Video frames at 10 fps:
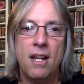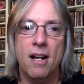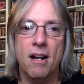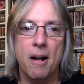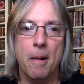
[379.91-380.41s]

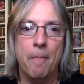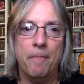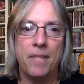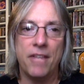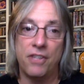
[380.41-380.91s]

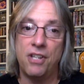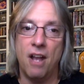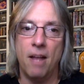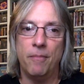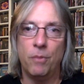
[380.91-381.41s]
um, at the
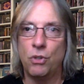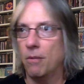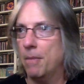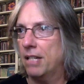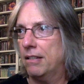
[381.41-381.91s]
time. We're
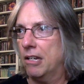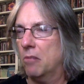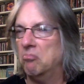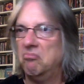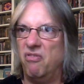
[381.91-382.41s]
talking about you
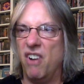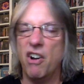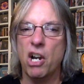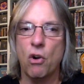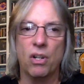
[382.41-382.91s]
know
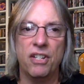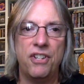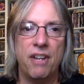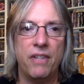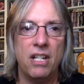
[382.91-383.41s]
very early
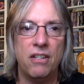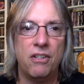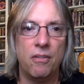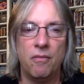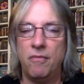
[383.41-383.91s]

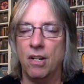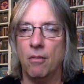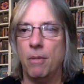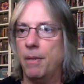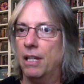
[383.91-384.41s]
70s, you know,
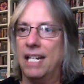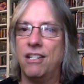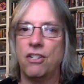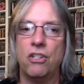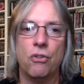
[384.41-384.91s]
maybe late
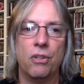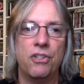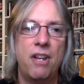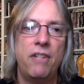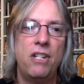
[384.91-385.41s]
60s, early
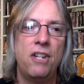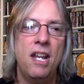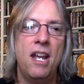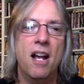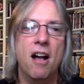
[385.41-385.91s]
70s.
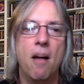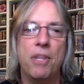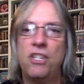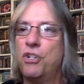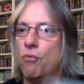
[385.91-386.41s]
Uh,
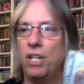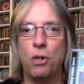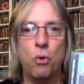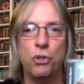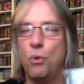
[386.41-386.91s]
but this is a really
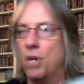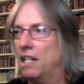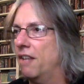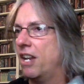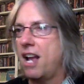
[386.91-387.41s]
cool tune. I
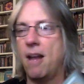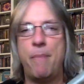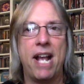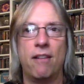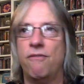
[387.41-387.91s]
love the kind of
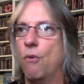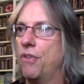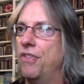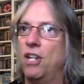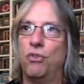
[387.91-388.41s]
back and
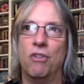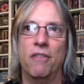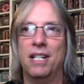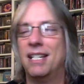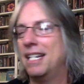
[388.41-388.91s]
forth nature of
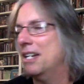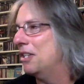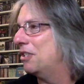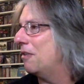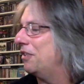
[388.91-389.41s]
it. It's like, you know,
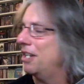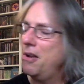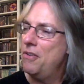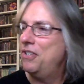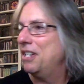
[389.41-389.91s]
it's always like,
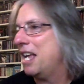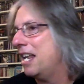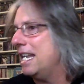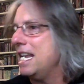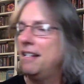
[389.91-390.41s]
oh, this is kind
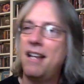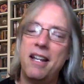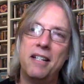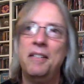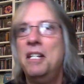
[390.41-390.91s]
of neat,
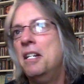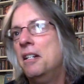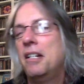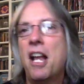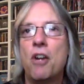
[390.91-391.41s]
kind of
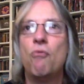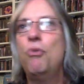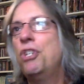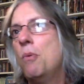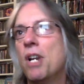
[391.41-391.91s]
kind of
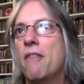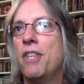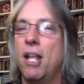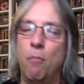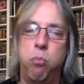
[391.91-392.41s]
rootsy, whatever.
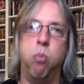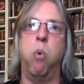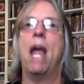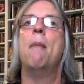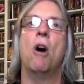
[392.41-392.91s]
Then
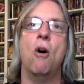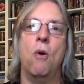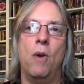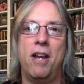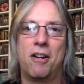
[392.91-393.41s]

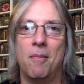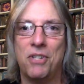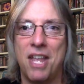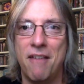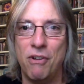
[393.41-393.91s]
whammo, here comes
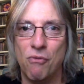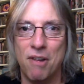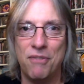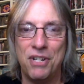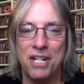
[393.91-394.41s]
the heavy
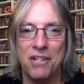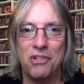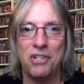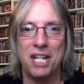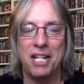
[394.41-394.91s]
riffs. And it's
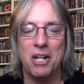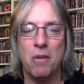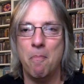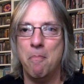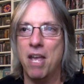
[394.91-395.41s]
just like, you
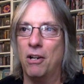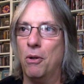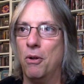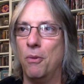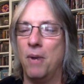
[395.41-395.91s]
know, metal
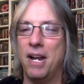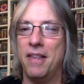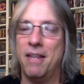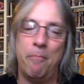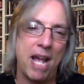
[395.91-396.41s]
all the way
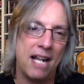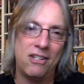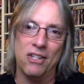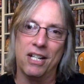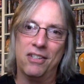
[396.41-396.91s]
and then back
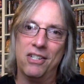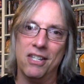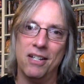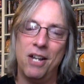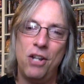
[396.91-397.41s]
to the, to
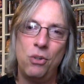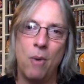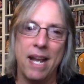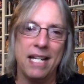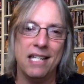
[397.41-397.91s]
the
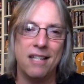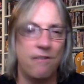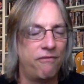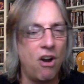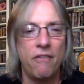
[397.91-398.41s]
twangy
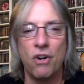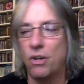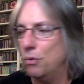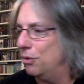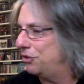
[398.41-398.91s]
stuff. Very, very
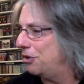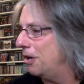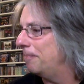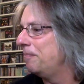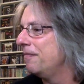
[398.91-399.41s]
cool song.